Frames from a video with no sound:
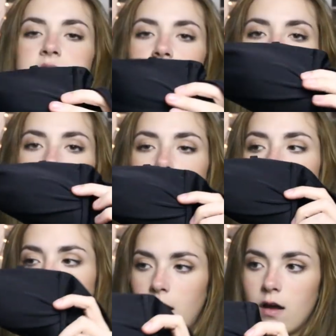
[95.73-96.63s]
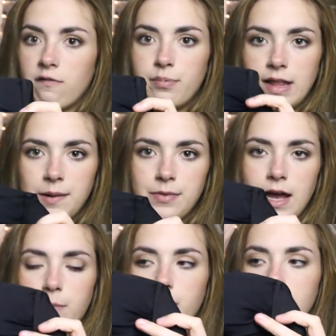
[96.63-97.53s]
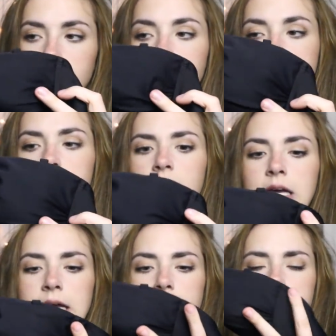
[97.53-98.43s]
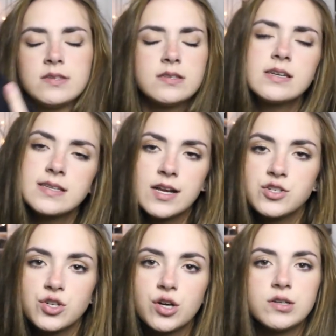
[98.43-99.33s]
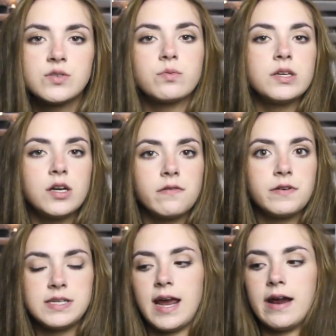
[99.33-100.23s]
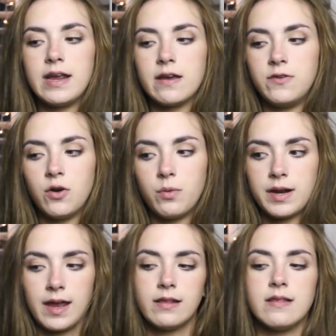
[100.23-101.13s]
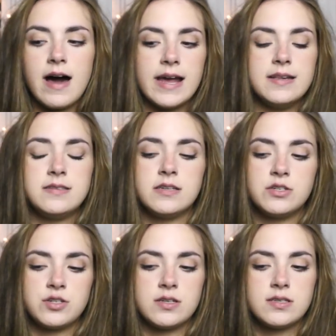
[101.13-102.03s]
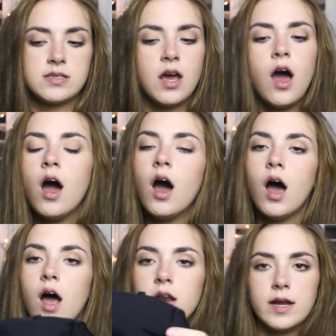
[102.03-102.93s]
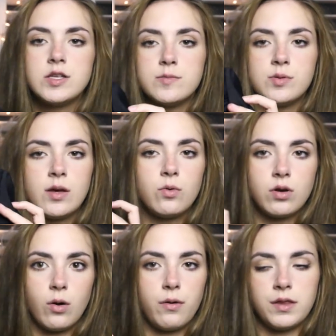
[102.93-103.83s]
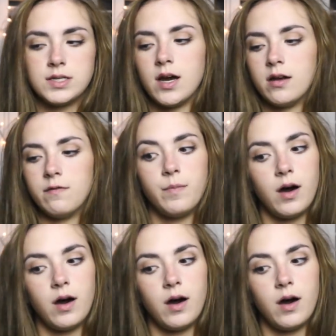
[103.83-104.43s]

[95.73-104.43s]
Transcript: Just came with a pair of plain black bottoms. This is an essential. It's really good for tanning if you don't want to get lines, and it's just a nice swimsuit that will go with a ton of